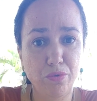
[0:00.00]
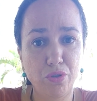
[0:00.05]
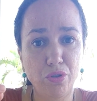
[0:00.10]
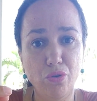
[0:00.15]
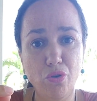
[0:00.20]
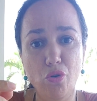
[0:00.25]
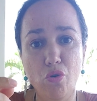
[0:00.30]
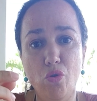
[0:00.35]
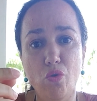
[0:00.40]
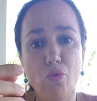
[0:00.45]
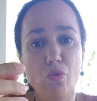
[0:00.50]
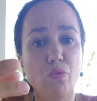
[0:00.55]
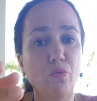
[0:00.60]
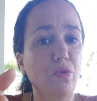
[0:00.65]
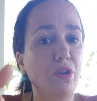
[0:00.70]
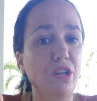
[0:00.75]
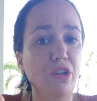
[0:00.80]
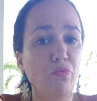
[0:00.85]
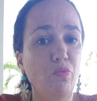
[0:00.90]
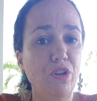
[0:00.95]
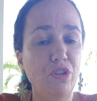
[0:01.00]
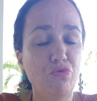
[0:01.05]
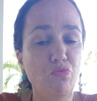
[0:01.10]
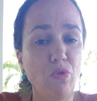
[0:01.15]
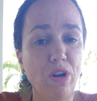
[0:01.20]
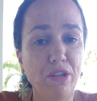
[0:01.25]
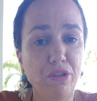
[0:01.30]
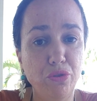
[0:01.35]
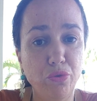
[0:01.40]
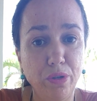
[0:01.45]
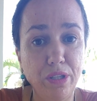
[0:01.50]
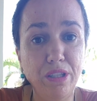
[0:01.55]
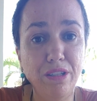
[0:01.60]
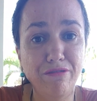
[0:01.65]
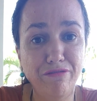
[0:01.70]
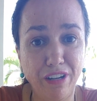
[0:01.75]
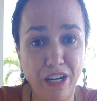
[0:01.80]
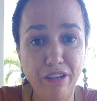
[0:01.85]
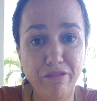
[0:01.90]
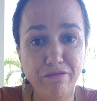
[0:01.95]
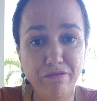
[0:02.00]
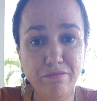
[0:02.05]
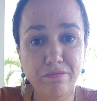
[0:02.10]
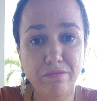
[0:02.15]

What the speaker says: So it was 125